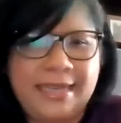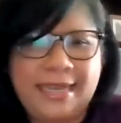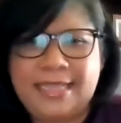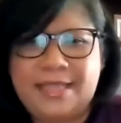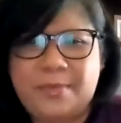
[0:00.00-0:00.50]

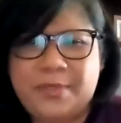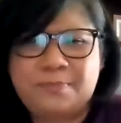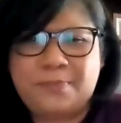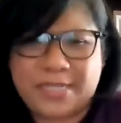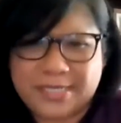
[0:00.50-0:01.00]
and
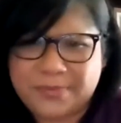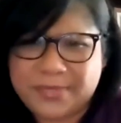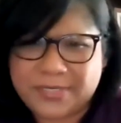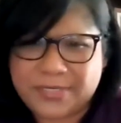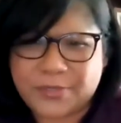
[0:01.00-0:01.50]
the Boston
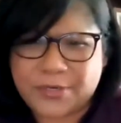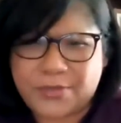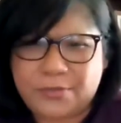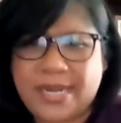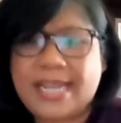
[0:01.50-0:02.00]
Business
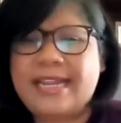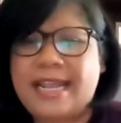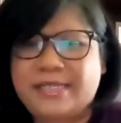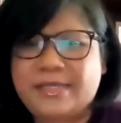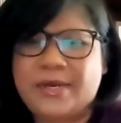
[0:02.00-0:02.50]
Journal
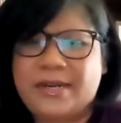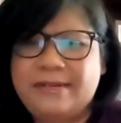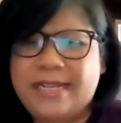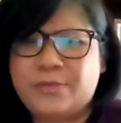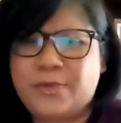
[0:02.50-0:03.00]
recognized
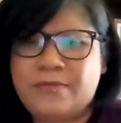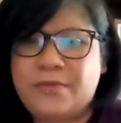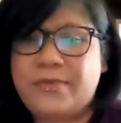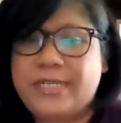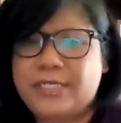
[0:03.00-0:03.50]
her as one
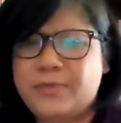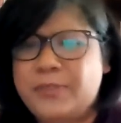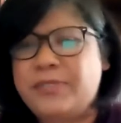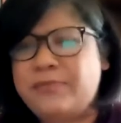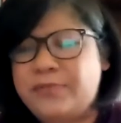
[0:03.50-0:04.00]
of the region's
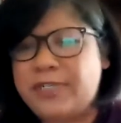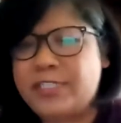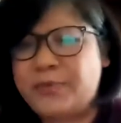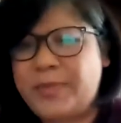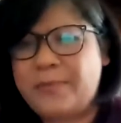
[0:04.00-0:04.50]
most
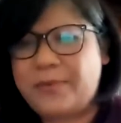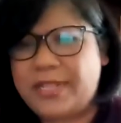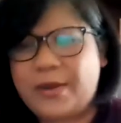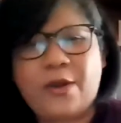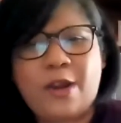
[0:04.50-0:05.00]
influential
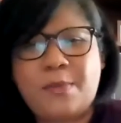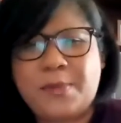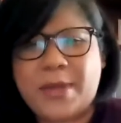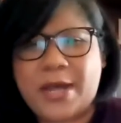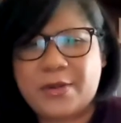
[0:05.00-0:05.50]
people, that her
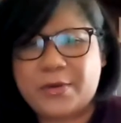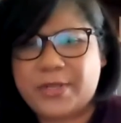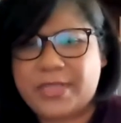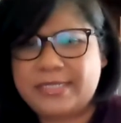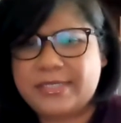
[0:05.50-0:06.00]
alma mater,
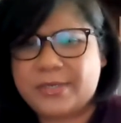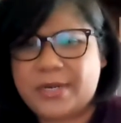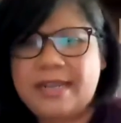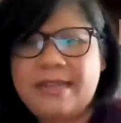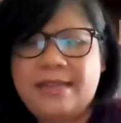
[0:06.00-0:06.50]

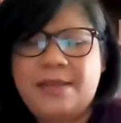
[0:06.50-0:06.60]
Northeastern,